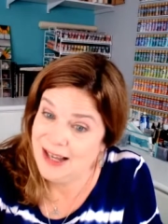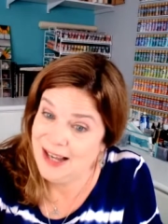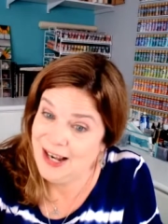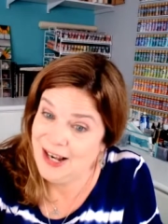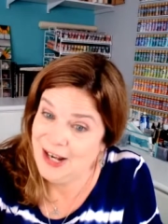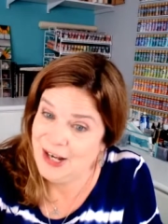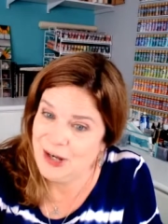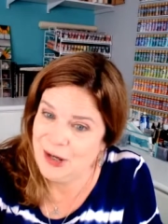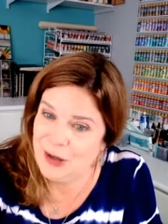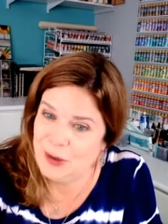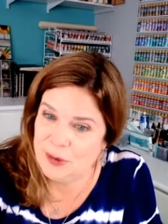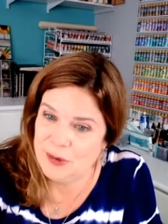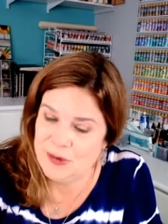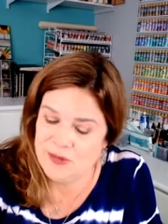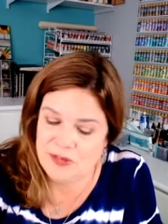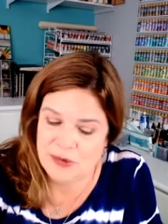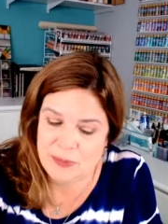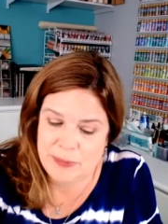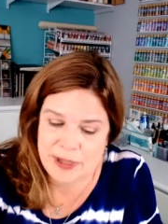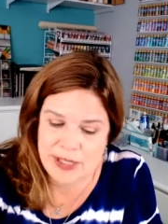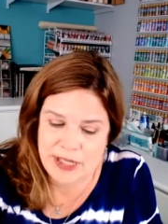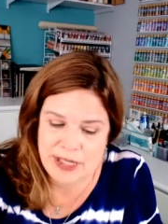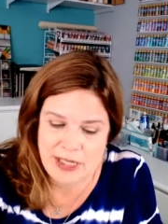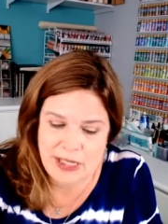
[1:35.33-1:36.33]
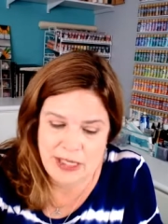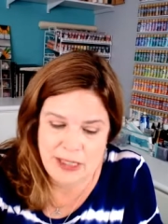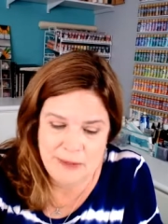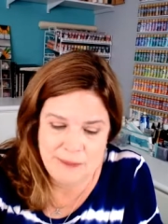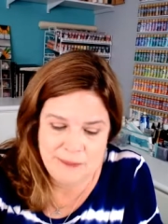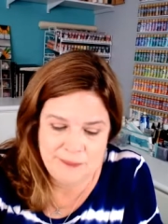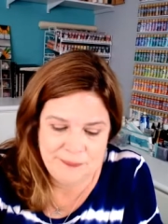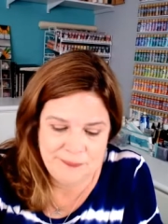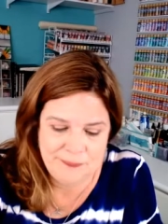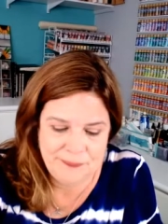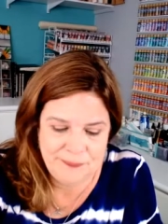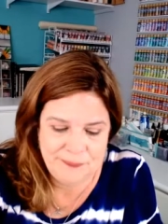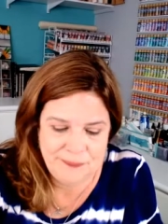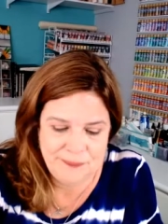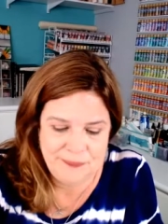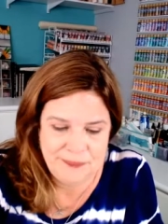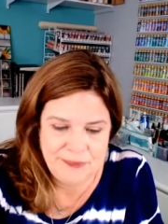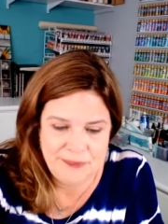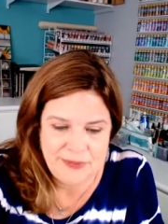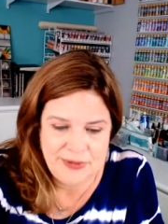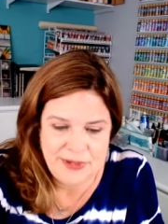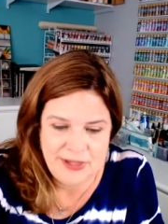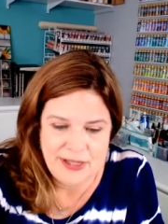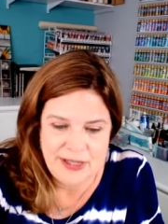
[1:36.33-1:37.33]
Hello, everybody.
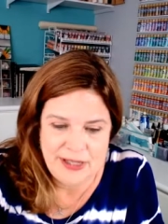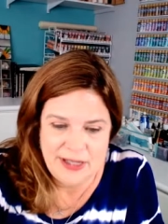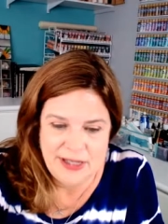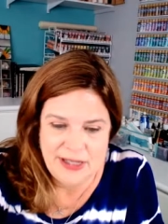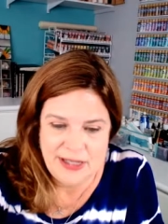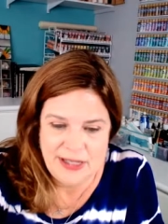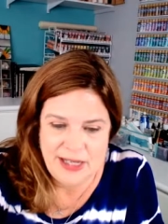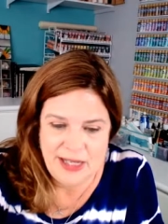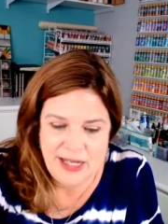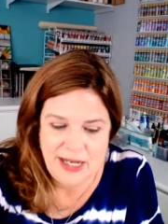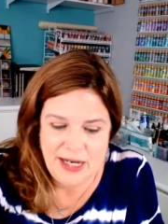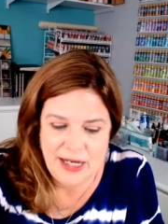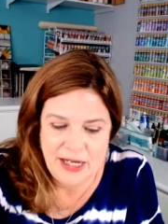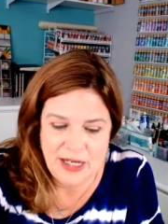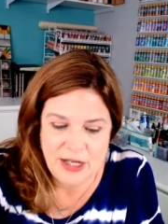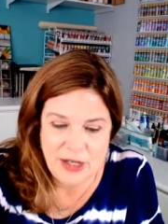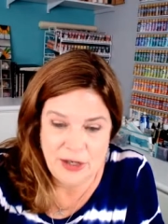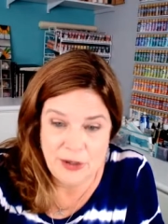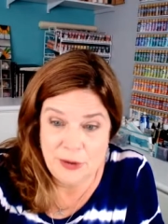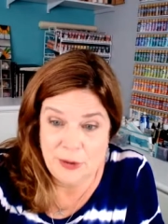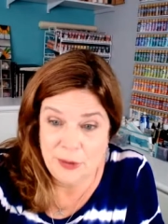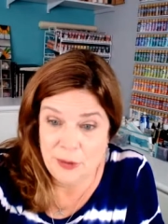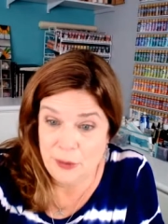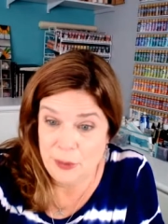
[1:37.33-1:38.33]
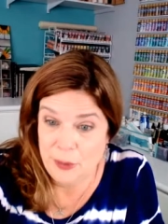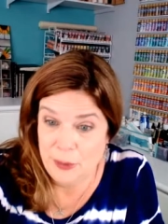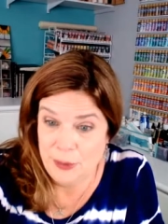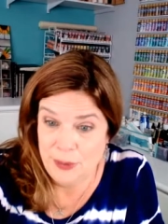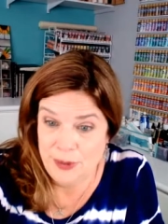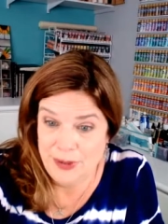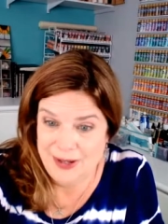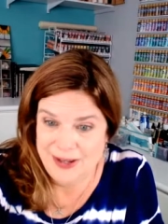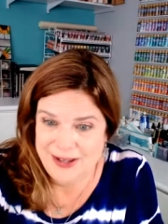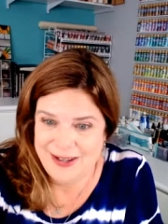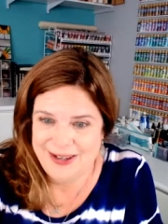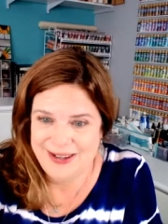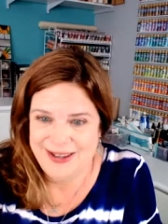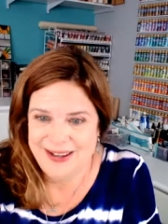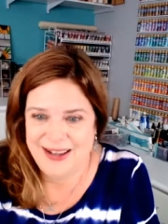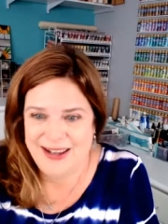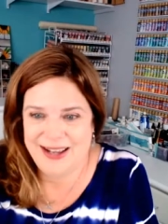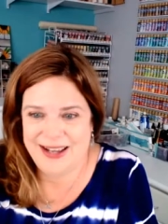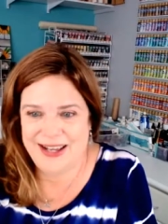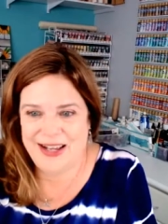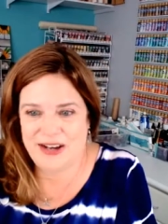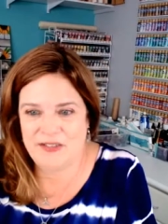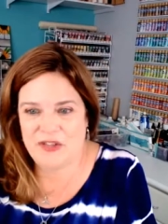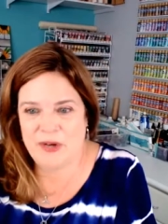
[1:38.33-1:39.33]
Hello.
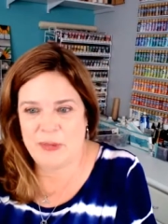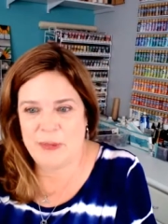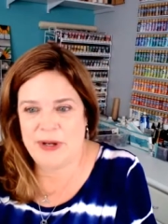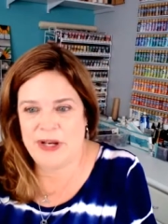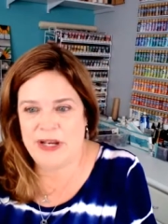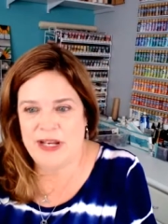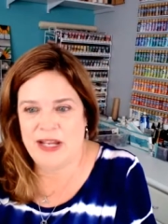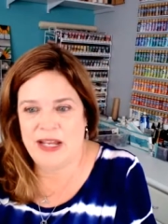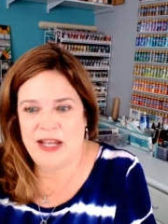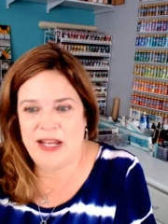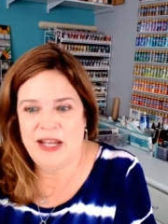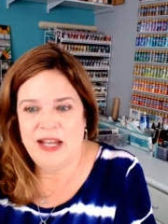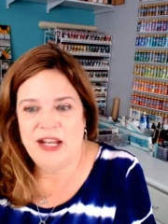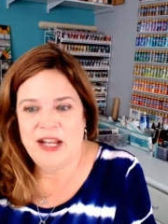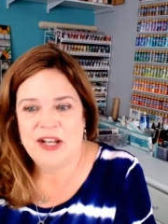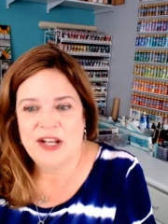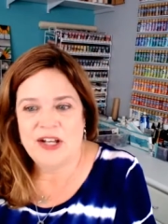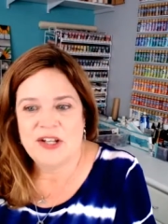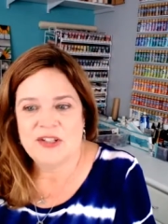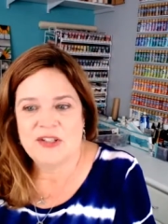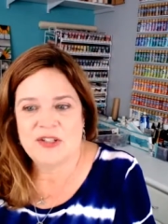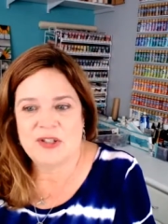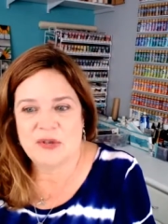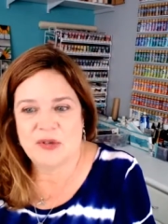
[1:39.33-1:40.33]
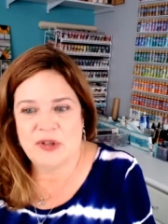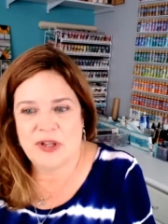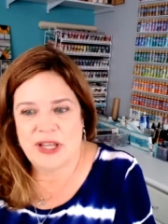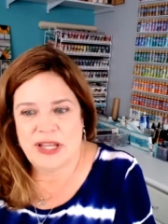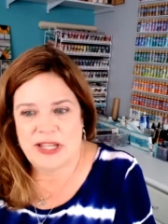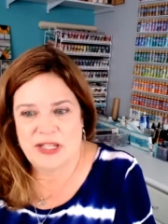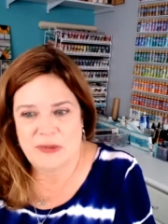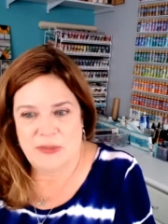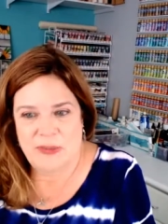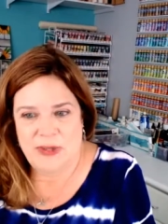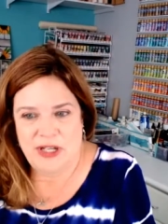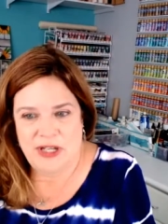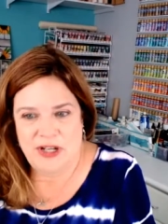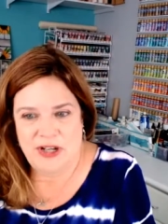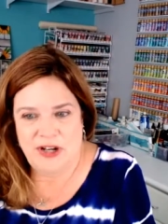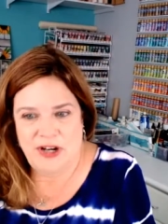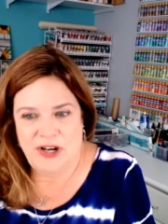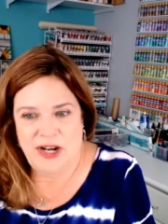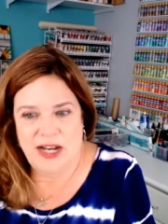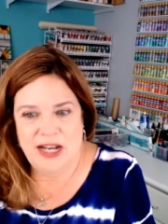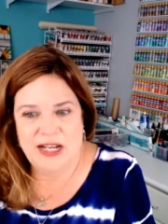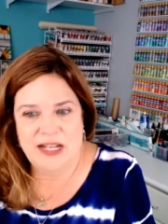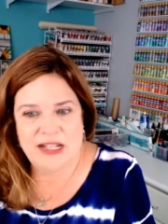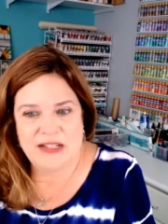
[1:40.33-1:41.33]
Hi, everybody. So glad to be
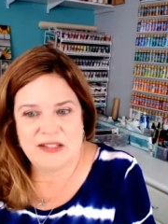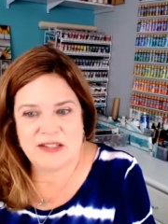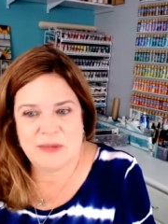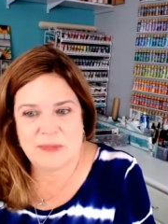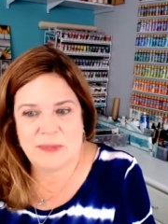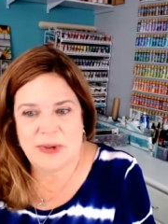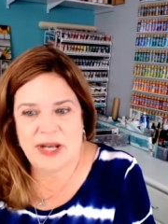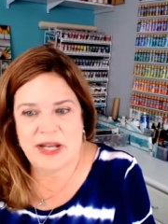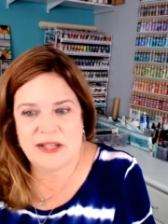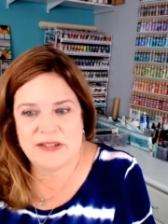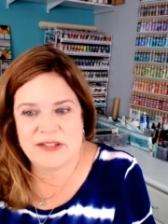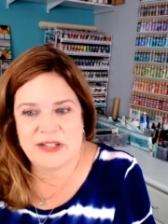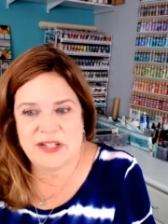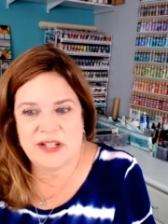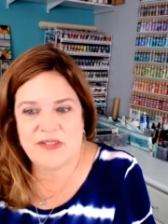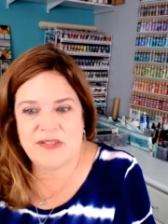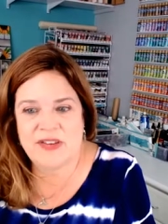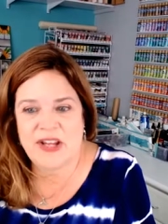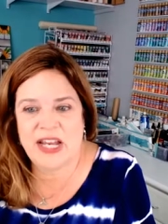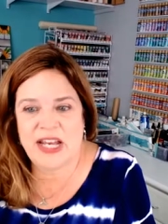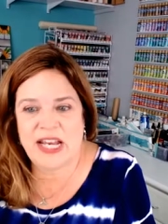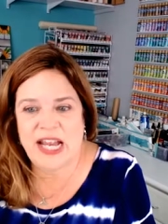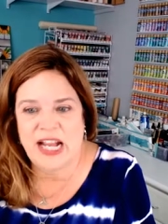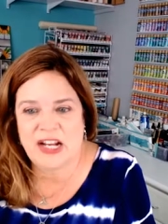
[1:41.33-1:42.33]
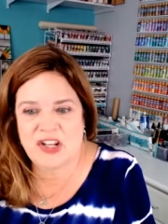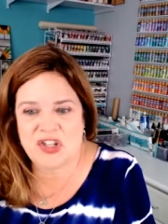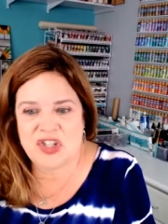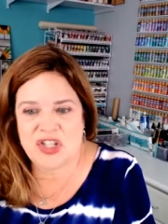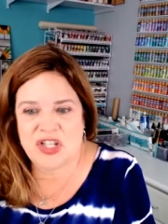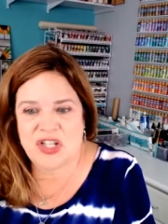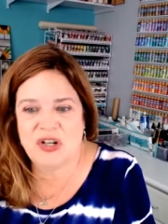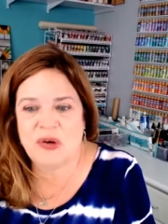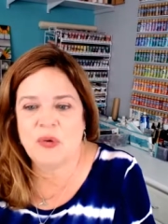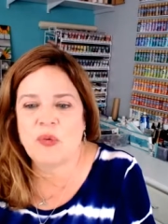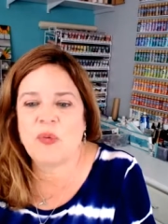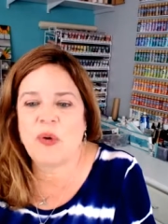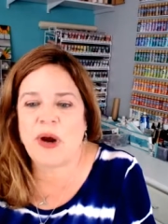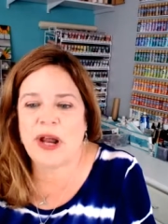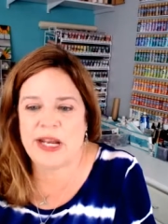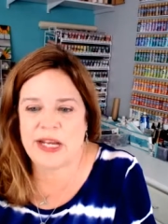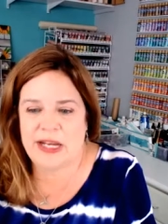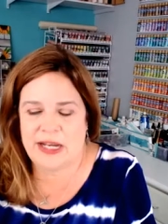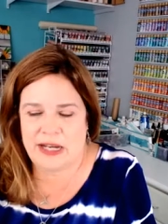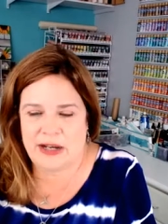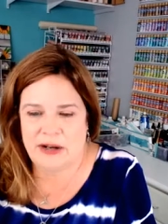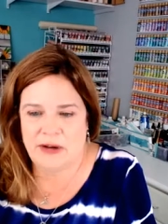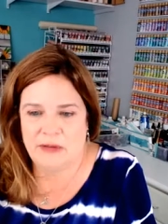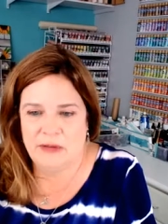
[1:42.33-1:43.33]
here. I need some positive connection right
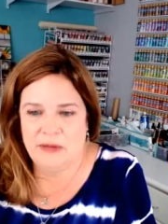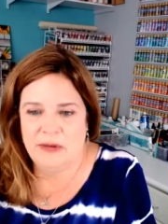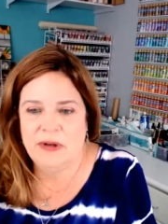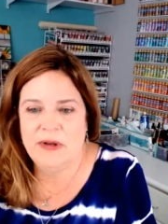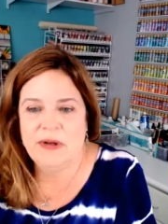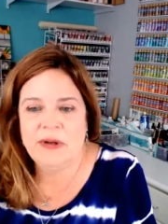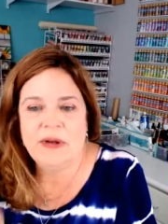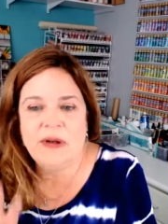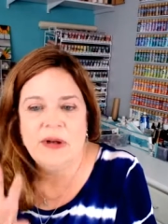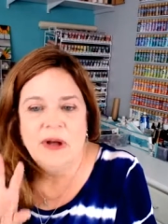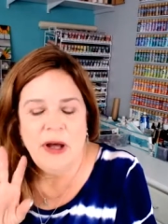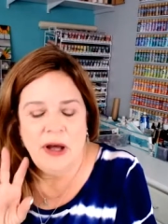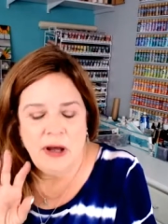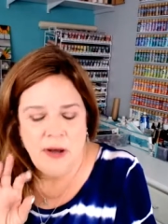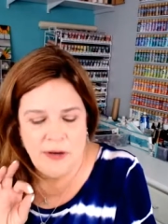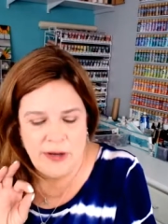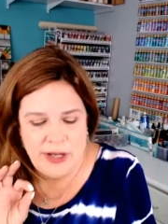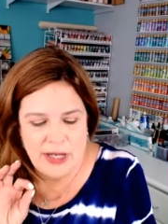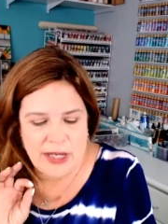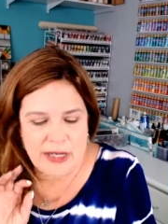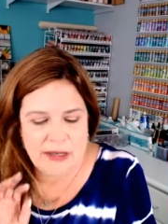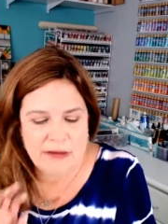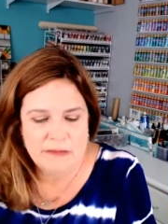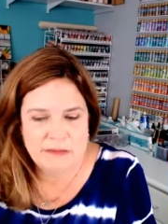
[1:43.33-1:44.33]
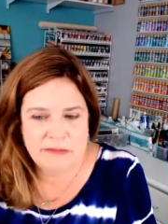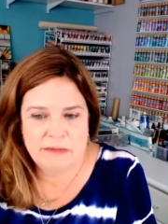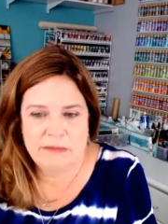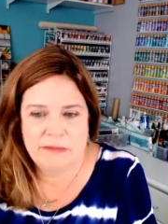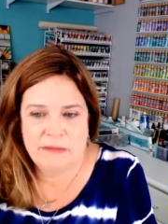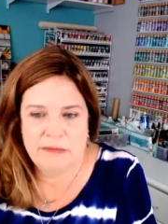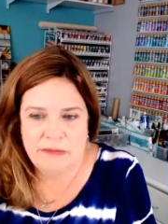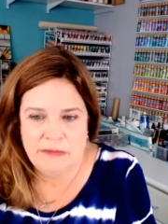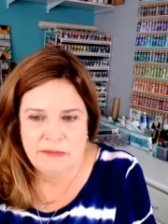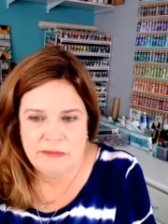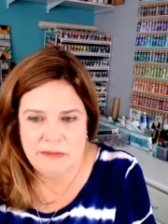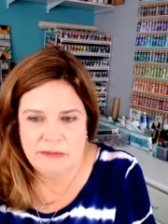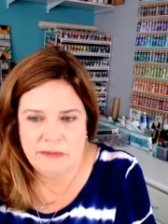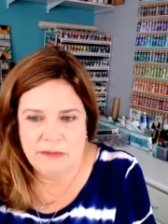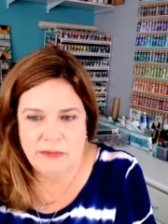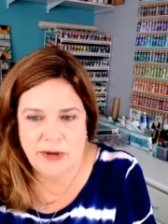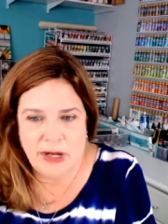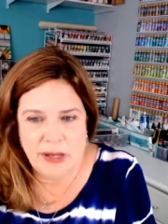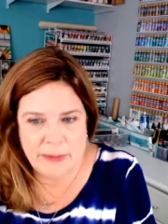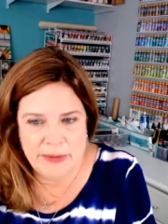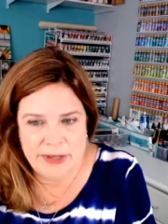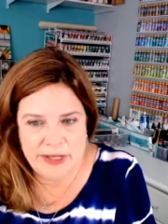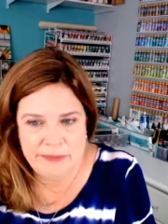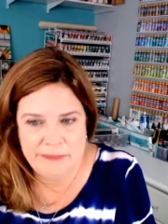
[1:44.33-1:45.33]
now. Okay,
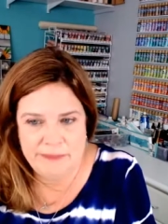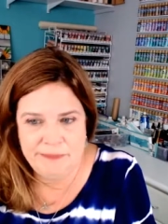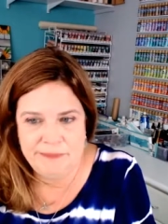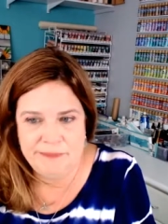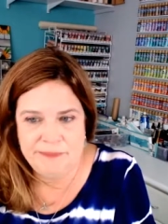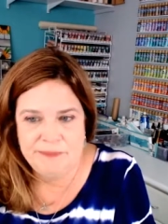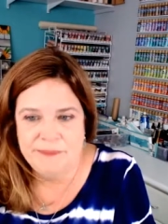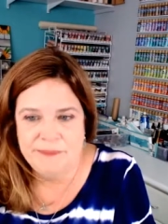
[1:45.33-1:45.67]
Robin.